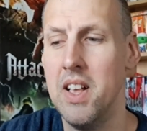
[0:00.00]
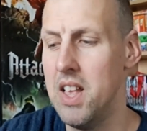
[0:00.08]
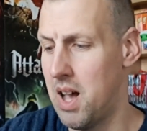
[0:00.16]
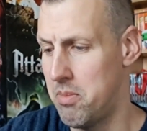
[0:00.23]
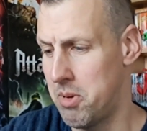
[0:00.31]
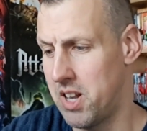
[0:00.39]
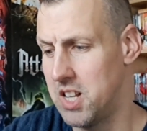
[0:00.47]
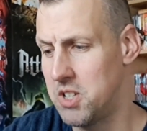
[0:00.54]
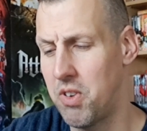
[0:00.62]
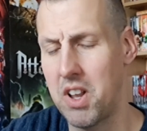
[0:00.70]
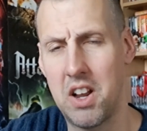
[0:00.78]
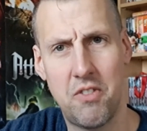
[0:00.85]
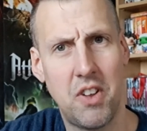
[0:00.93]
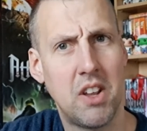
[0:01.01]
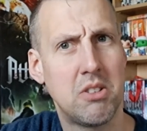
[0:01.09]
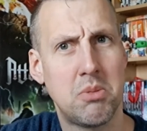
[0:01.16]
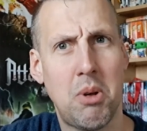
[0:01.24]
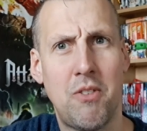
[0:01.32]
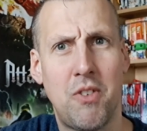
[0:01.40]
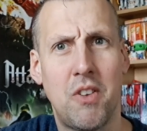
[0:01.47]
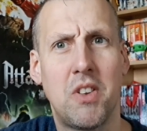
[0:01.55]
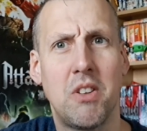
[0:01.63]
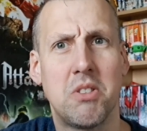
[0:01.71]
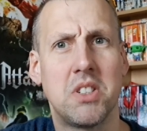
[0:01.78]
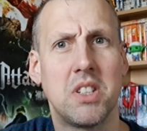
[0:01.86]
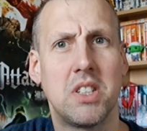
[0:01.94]
I mean, this figure I think was about 50 or
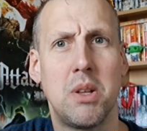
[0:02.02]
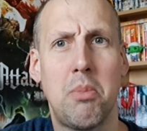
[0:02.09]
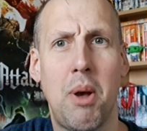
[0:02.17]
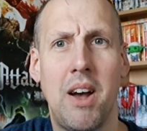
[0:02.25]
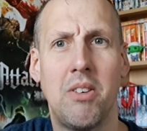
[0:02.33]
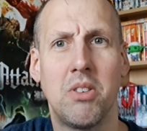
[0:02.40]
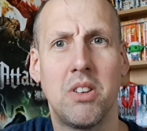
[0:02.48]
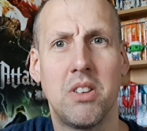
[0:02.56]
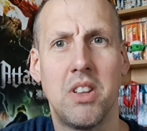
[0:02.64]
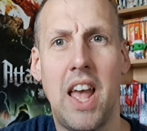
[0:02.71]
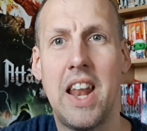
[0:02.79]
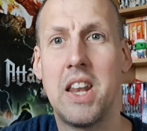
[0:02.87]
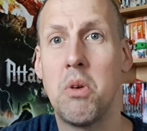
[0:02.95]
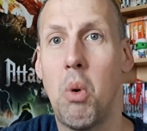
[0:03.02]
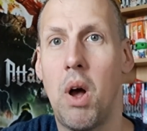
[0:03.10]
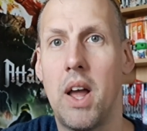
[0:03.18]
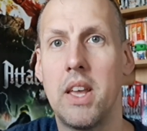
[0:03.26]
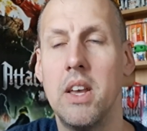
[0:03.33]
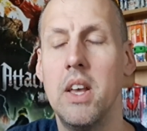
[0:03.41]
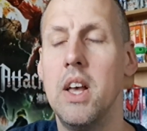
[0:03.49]
£60 anyway.